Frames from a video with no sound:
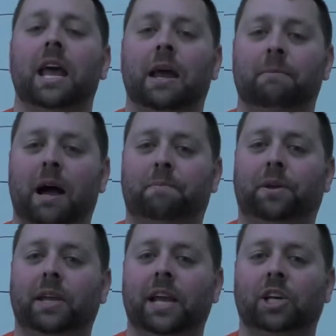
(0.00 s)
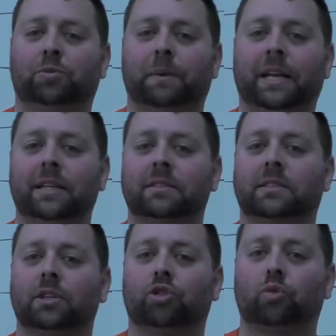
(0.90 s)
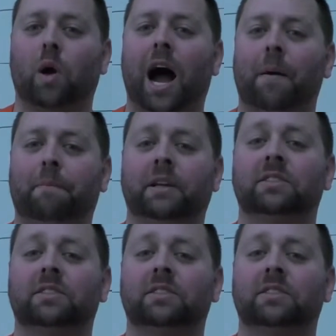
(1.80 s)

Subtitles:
and my pH begins to drop